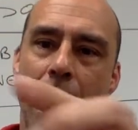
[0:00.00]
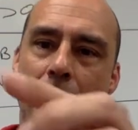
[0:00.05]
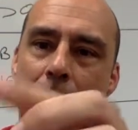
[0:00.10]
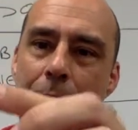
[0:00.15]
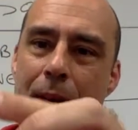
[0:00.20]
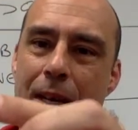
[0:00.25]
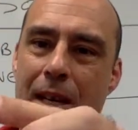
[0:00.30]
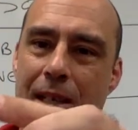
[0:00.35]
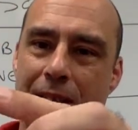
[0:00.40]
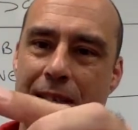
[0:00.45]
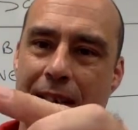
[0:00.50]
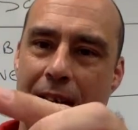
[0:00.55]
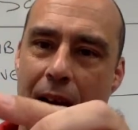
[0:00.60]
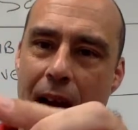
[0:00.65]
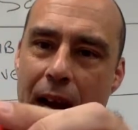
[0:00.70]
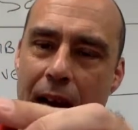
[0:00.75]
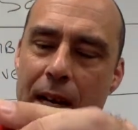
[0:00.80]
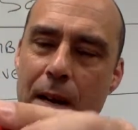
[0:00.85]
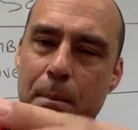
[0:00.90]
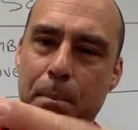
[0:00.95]
I mean, it's
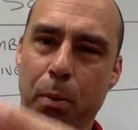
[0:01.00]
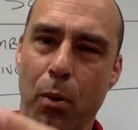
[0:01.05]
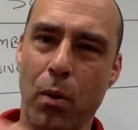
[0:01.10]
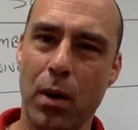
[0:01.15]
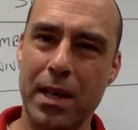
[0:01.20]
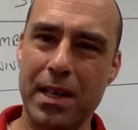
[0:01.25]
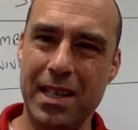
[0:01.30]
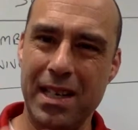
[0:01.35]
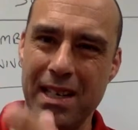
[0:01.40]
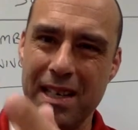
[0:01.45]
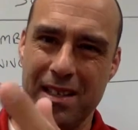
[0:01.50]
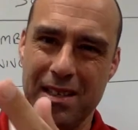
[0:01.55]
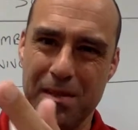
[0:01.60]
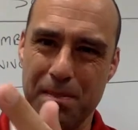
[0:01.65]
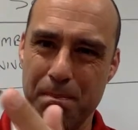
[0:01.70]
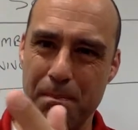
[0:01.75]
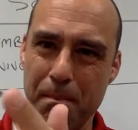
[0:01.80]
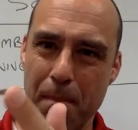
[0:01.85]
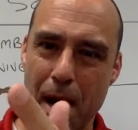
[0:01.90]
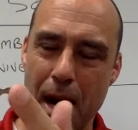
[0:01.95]
kind of pointy, it's
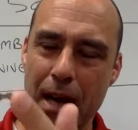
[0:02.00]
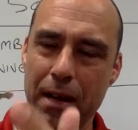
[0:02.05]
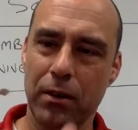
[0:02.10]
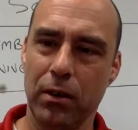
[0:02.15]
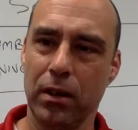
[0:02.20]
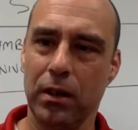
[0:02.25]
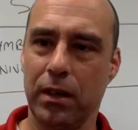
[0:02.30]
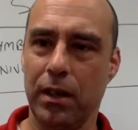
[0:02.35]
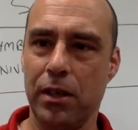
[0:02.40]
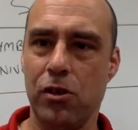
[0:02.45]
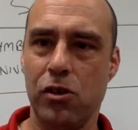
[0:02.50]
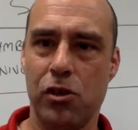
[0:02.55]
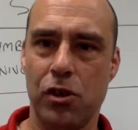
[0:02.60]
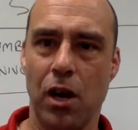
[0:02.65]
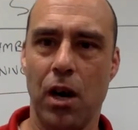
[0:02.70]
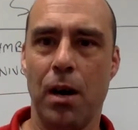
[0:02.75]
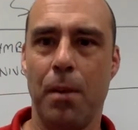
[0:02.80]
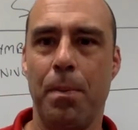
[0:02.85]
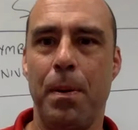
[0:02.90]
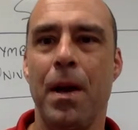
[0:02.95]
moderately
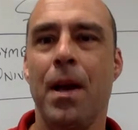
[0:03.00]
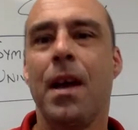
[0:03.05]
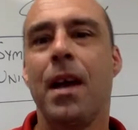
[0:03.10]
sharp.